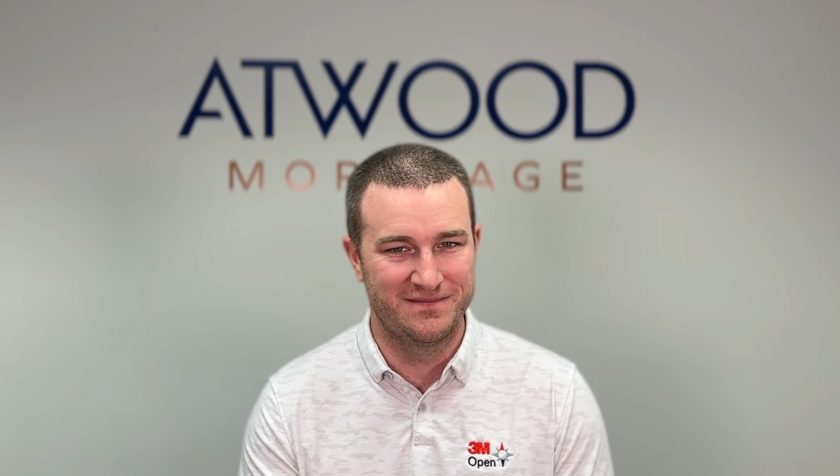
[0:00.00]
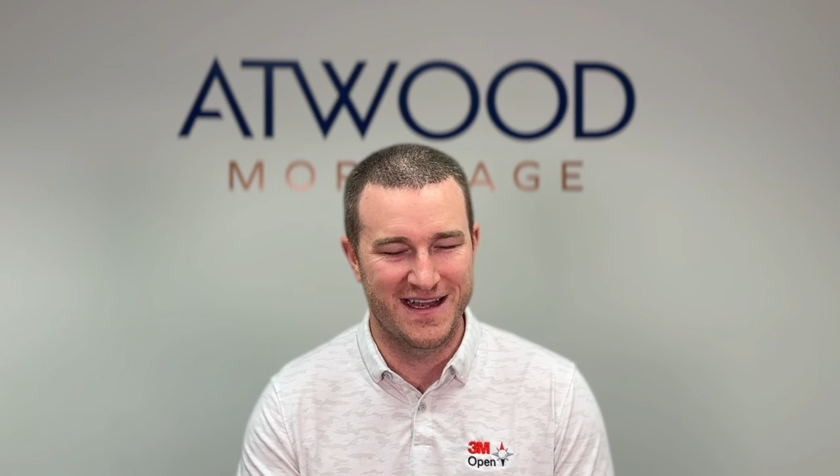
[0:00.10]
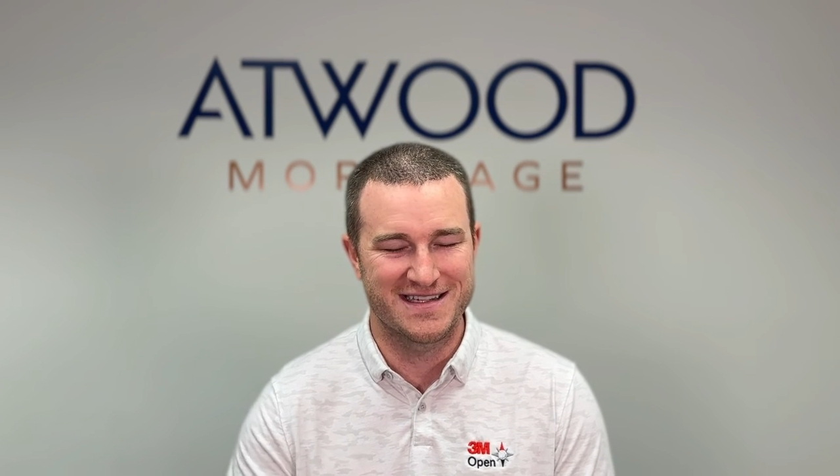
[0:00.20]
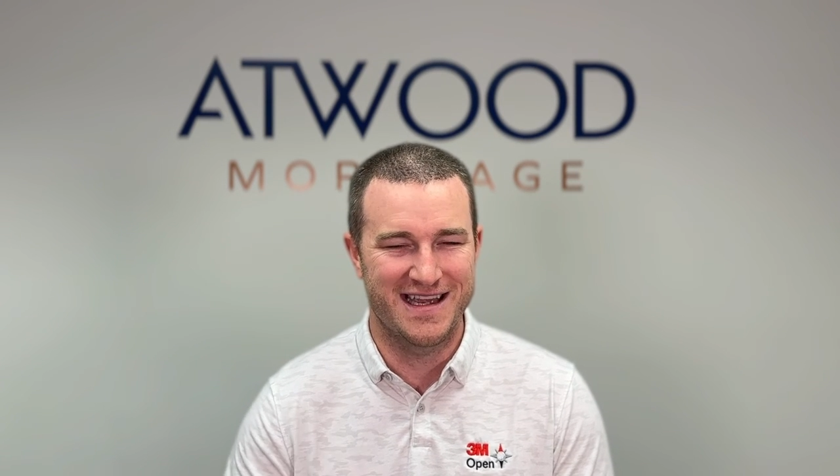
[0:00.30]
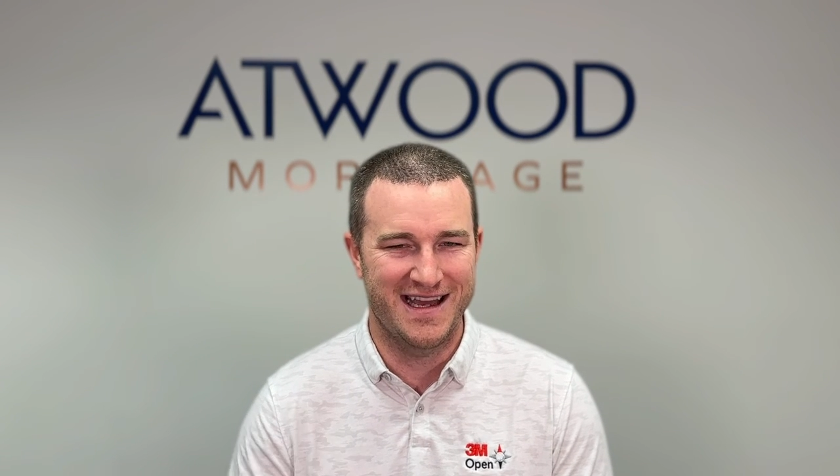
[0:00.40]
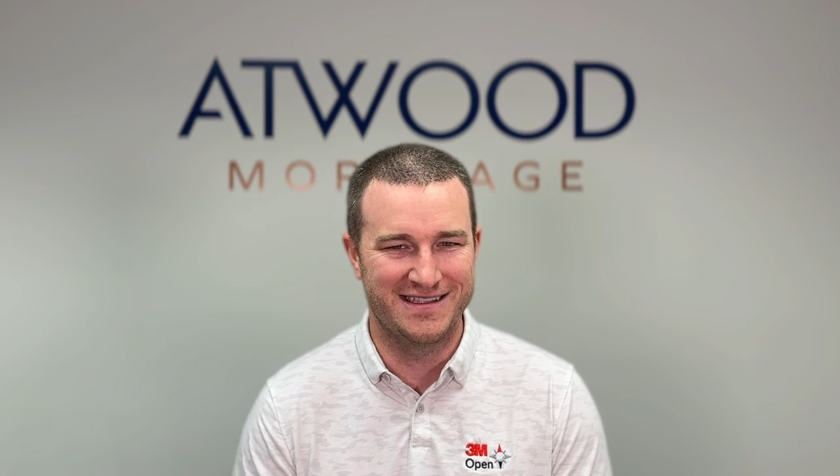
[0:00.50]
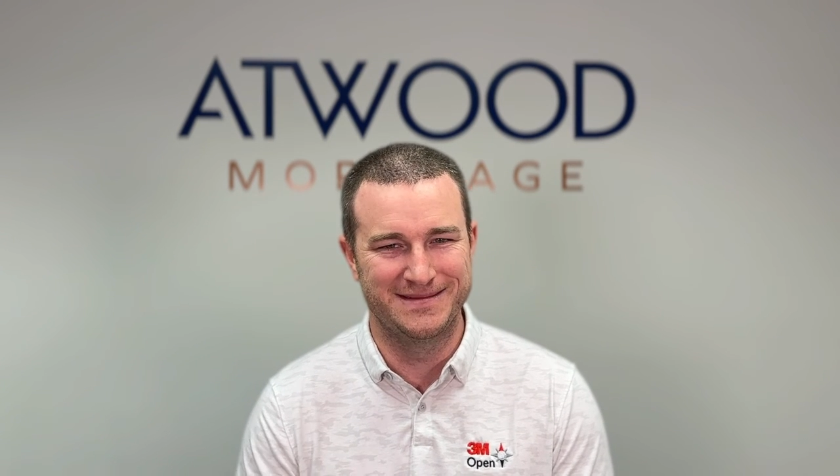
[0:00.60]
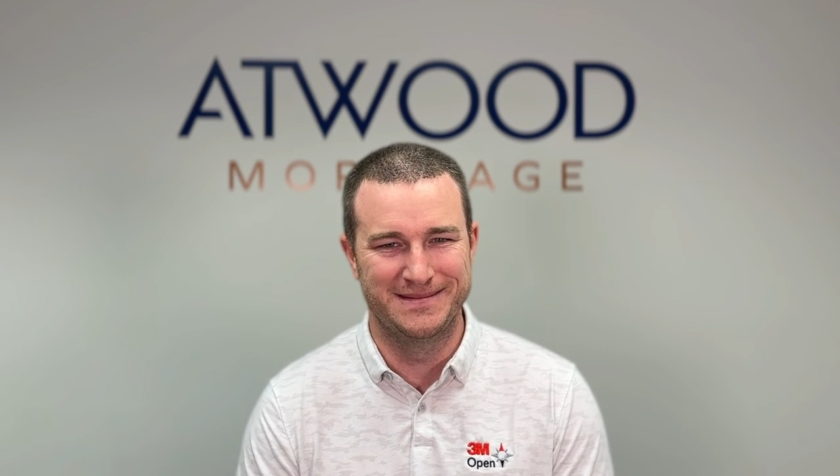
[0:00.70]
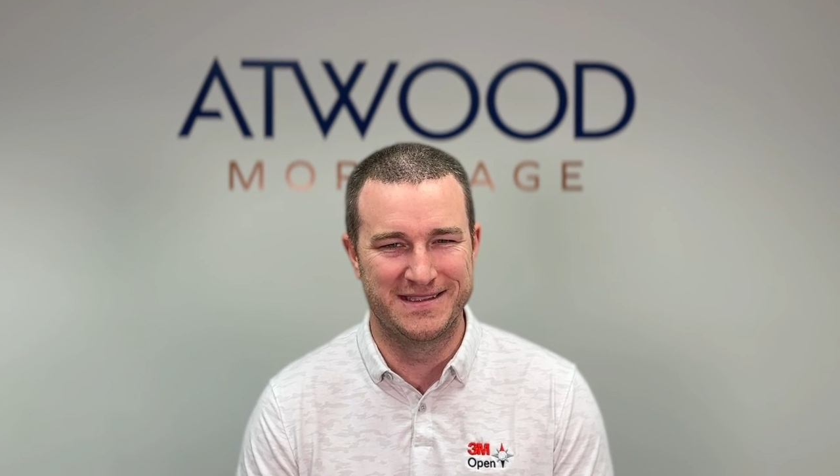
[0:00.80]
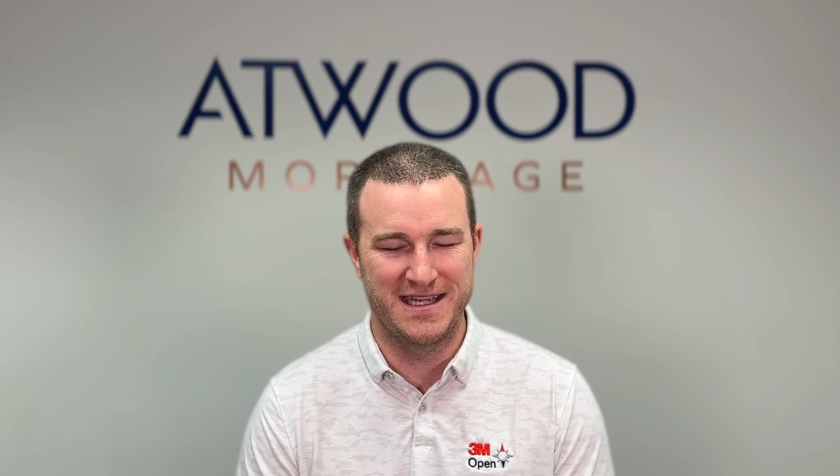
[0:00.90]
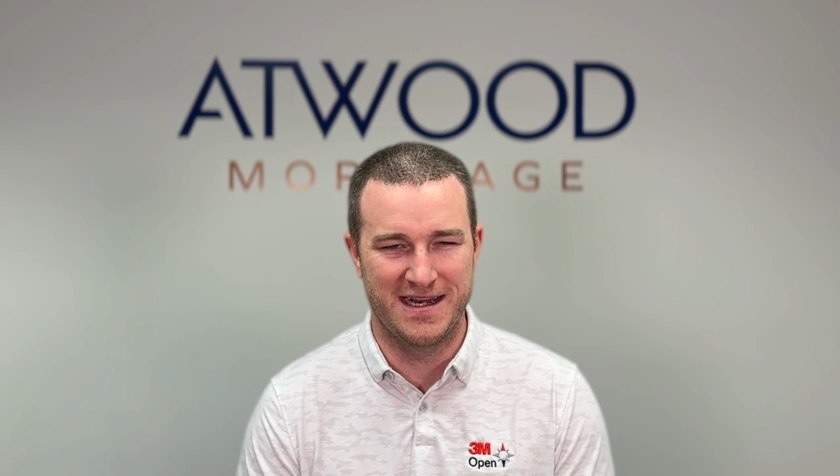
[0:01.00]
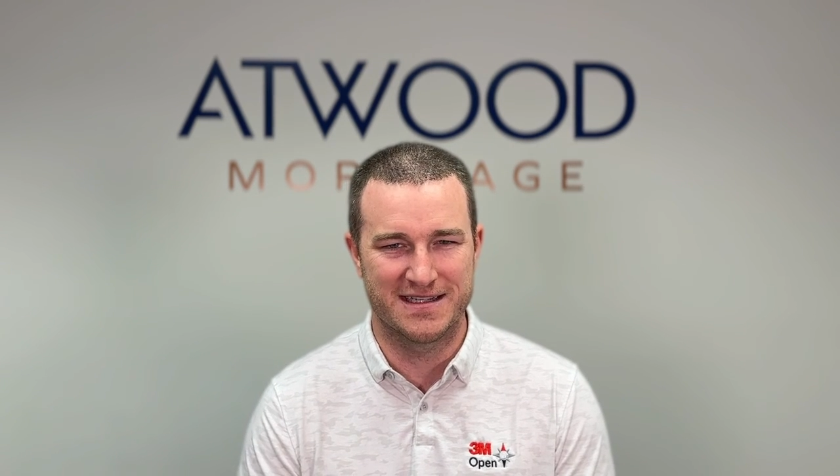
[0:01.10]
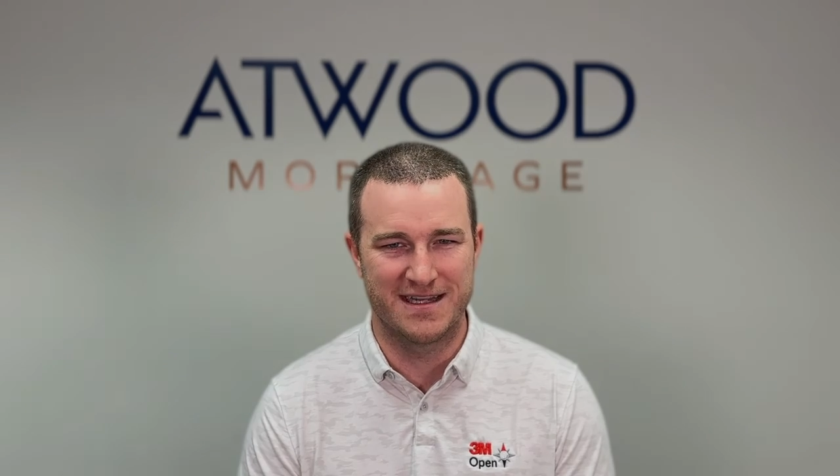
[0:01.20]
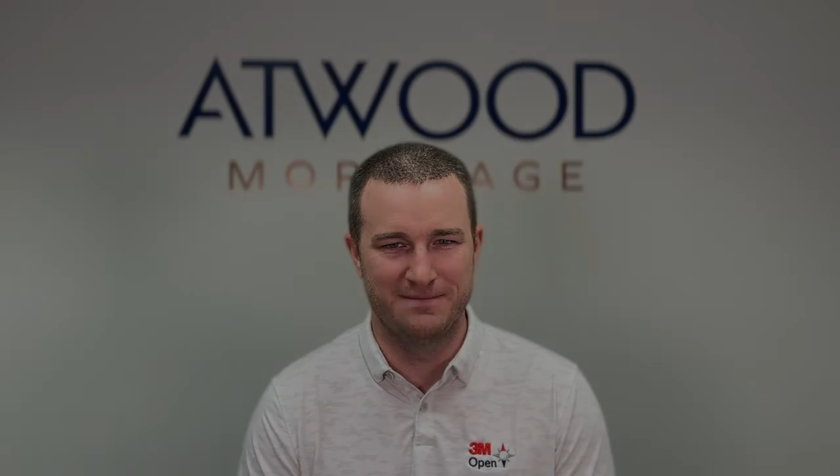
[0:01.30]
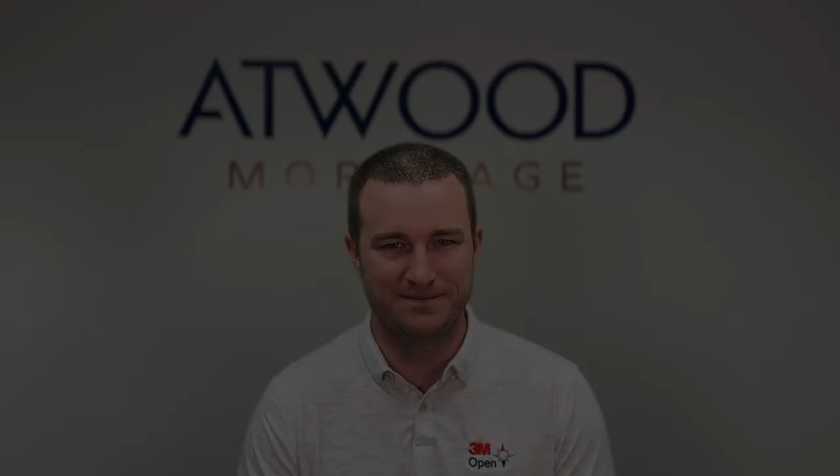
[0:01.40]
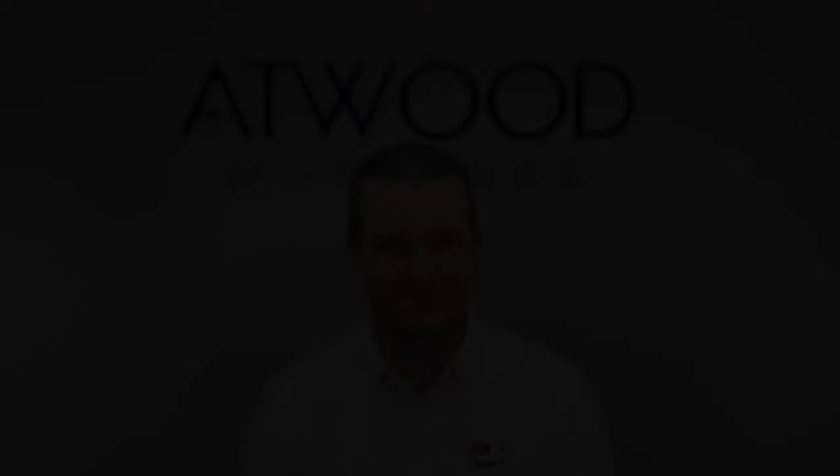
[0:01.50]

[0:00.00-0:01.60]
Thanks again. See you next time.